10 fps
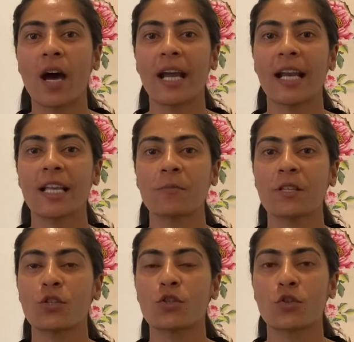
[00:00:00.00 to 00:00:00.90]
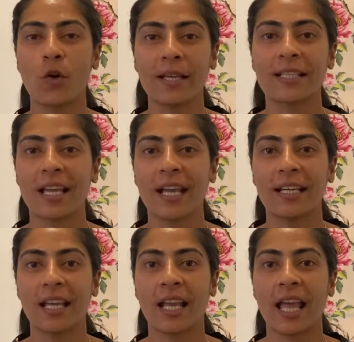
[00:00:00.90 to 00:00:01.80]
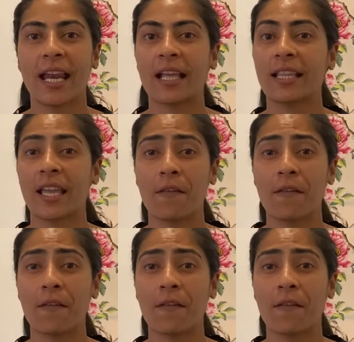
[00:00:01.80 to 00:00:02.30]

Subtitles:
it has been so exciting, and I think